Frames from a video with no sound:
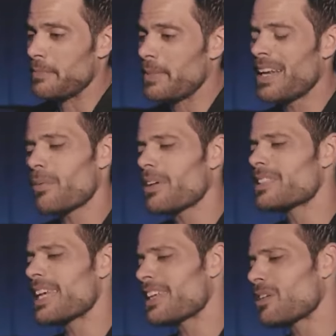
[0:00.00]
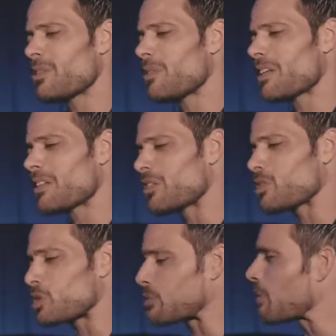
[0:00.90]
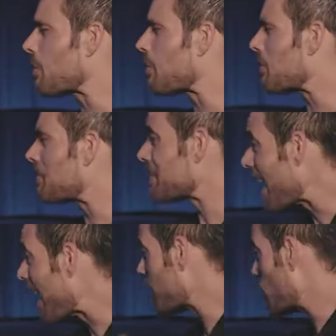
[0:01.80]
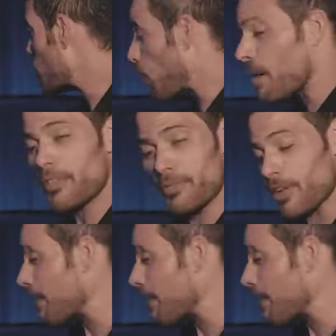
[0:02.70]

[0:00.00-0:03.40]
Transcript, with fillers: But I want to take you on a little stroll. Yeah, it's wonderful.